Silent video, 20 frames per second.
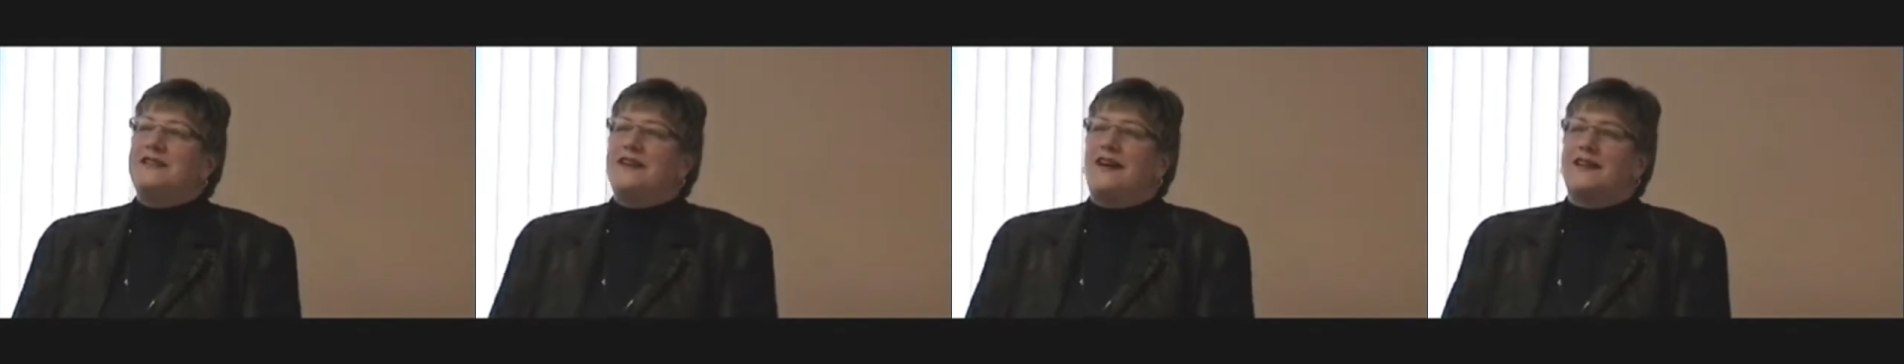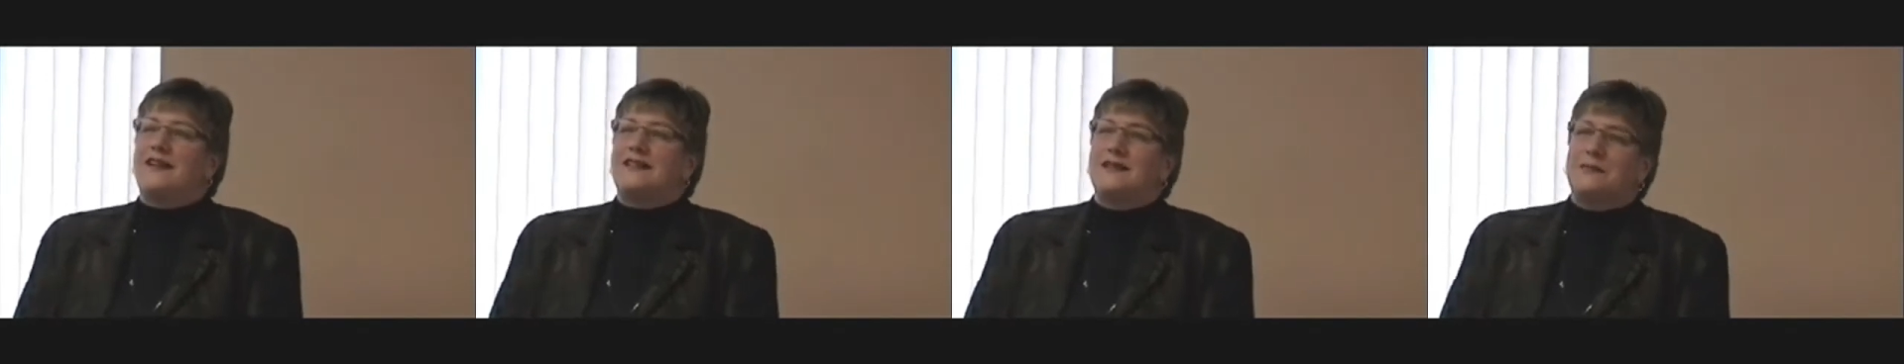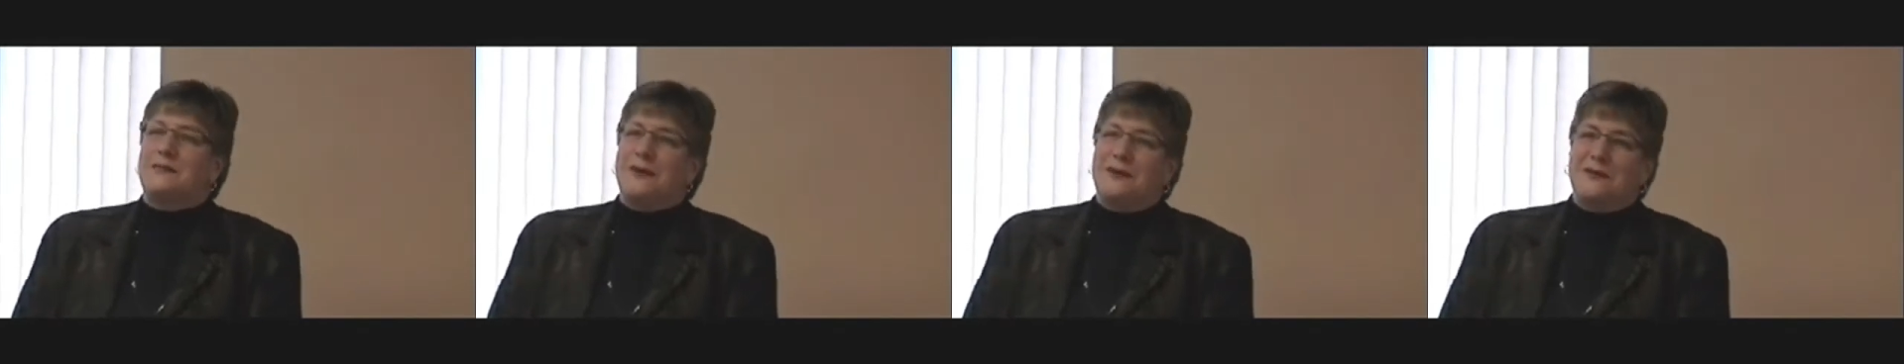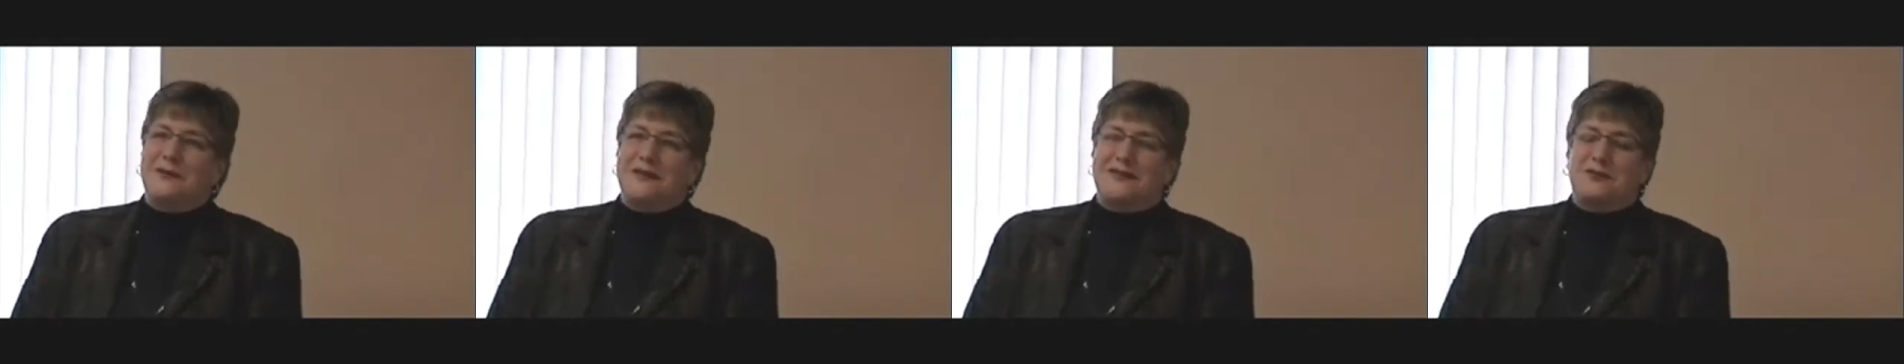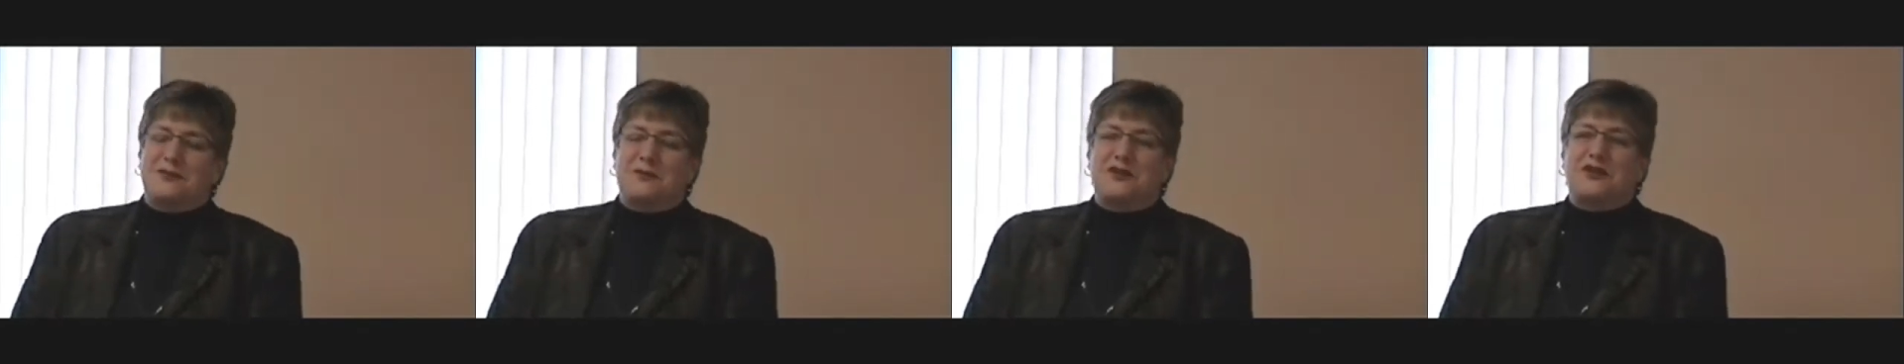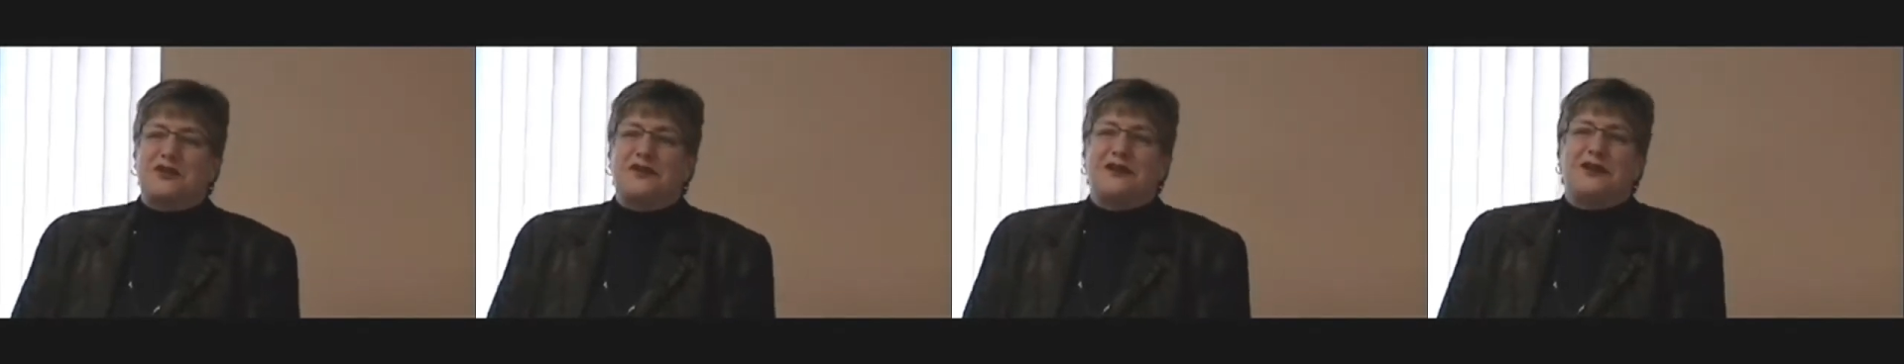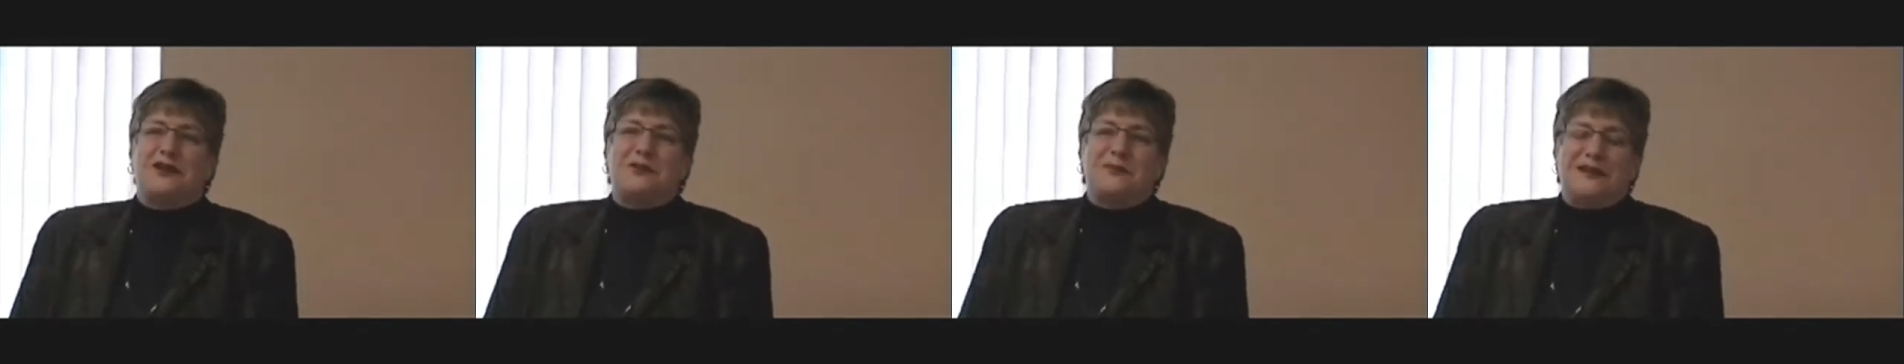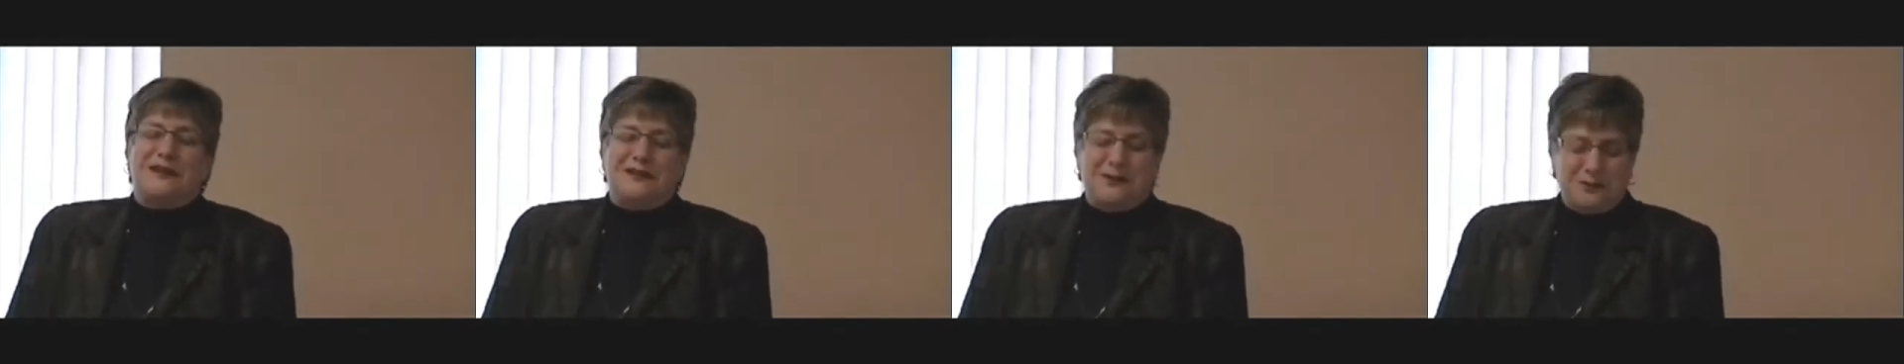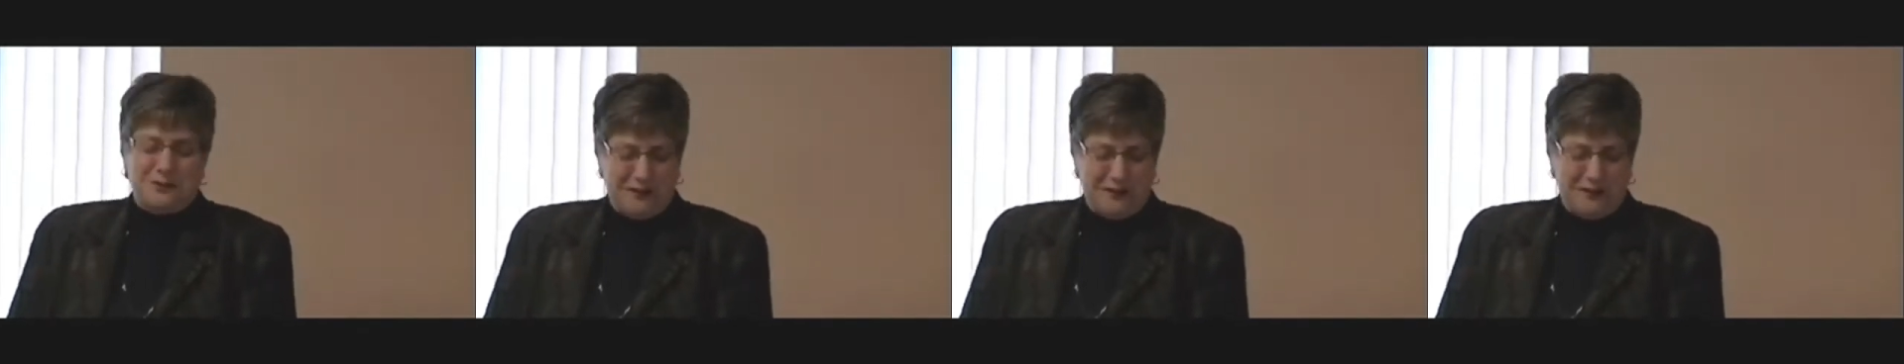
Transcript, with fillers: talks about this Richard Hillman